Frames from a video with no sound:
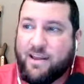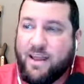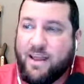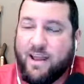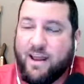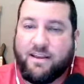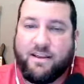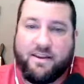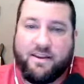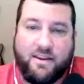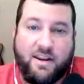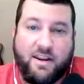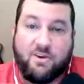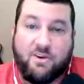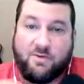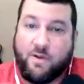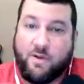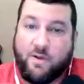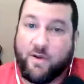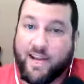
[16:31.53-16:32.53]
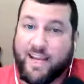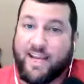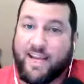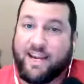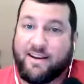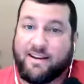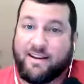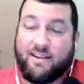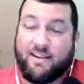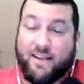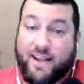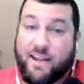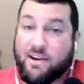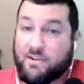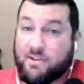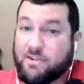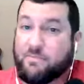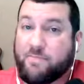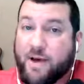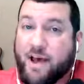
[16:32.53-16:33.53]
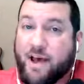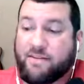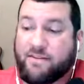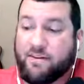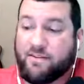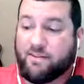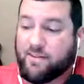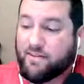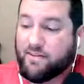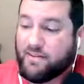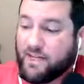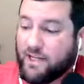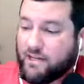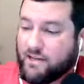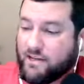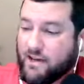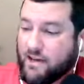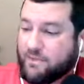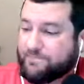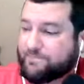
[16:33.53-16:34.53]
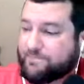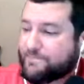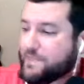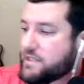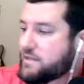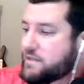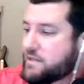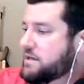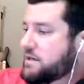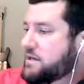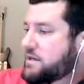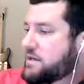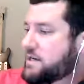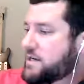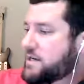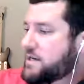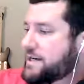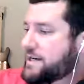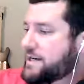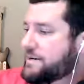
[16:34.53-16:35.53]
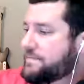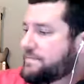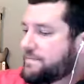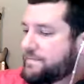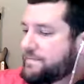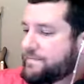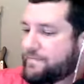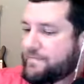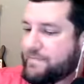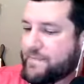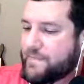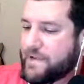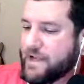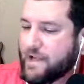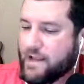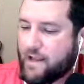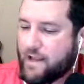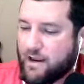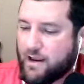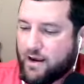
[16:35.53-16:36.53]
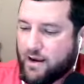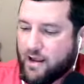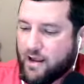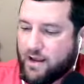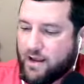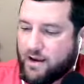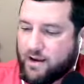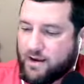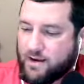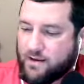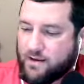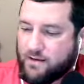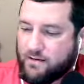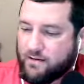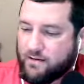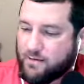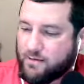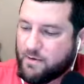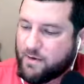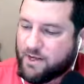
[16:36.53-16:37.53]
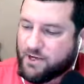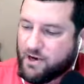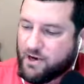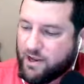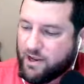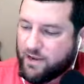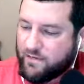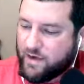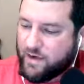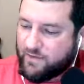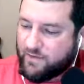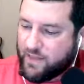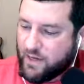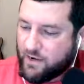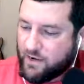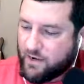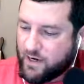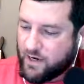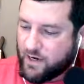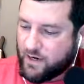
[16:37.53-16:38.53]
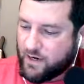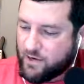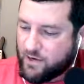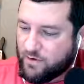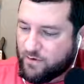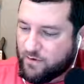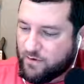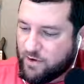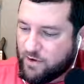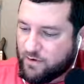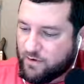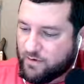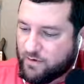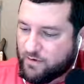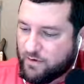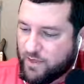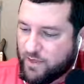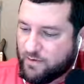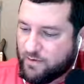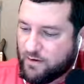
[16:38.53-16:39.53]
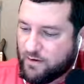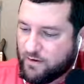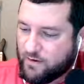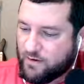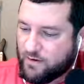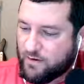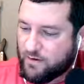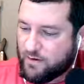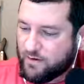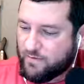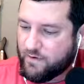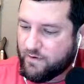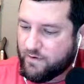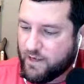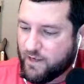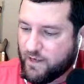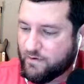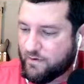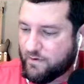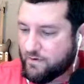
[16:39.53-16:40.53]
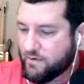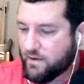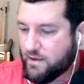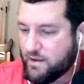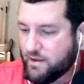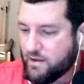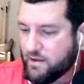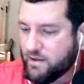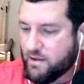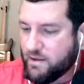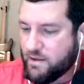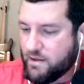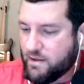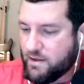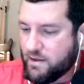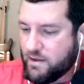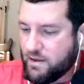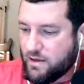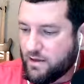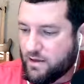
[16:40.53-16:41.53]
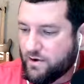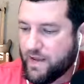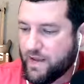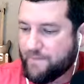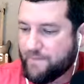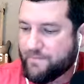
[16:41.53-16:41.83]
here's where I want to get into, like, here's some positives of TikTok. And let me make sure I covered everything I wanted to do. Yeah. Okay.